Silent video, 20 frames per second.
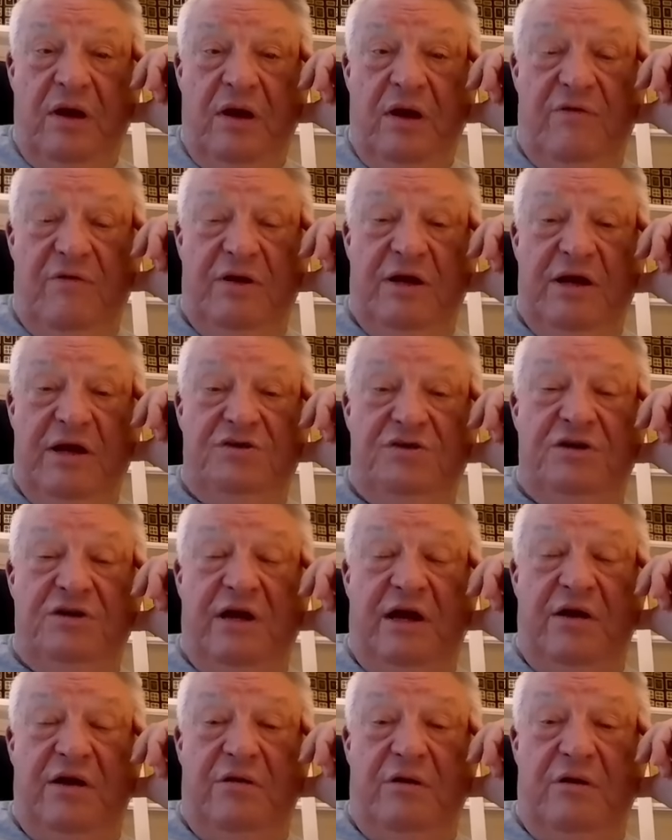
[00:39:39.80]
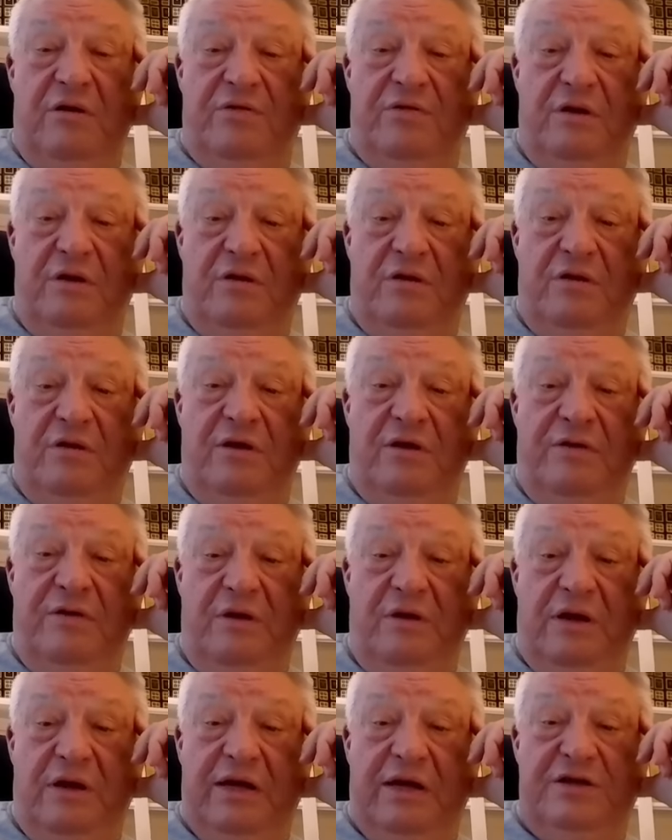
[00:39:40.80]
Every nation on earth, including
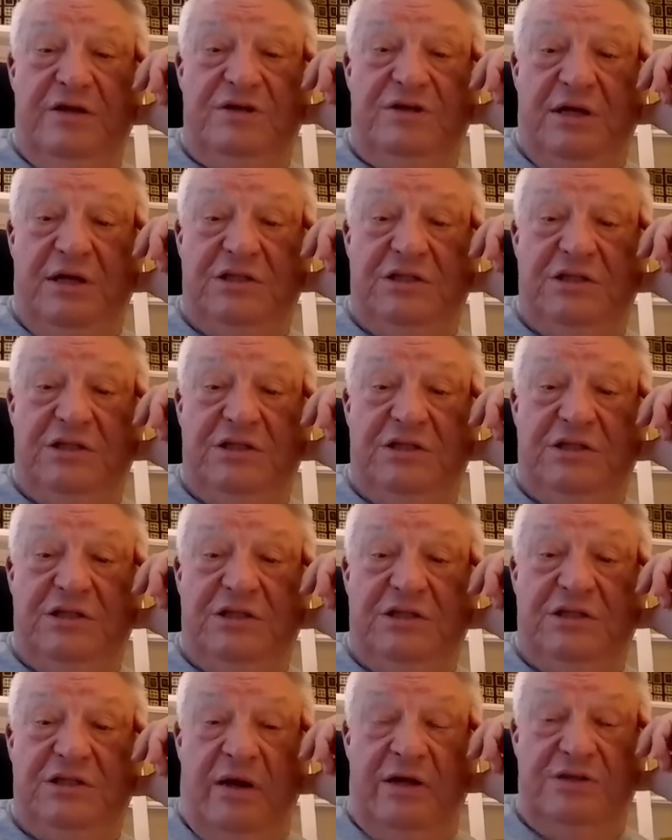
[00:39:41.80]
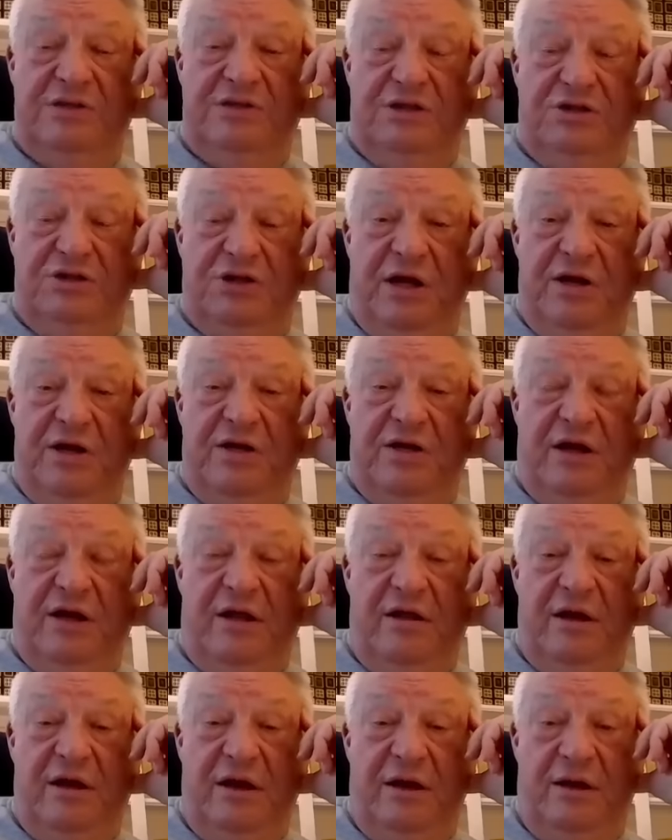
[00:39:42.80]
the United States of America, is a
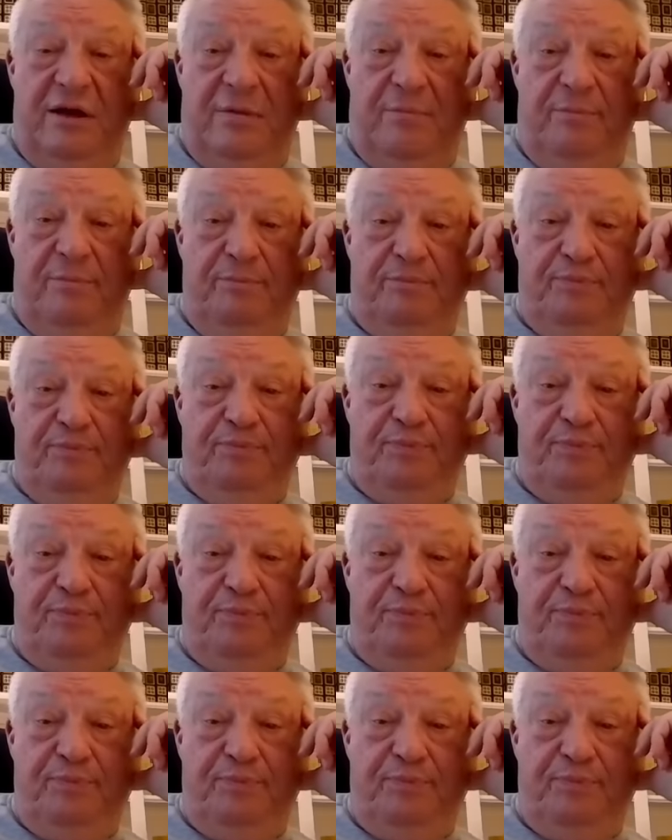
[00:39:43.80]
Gentile kingdom.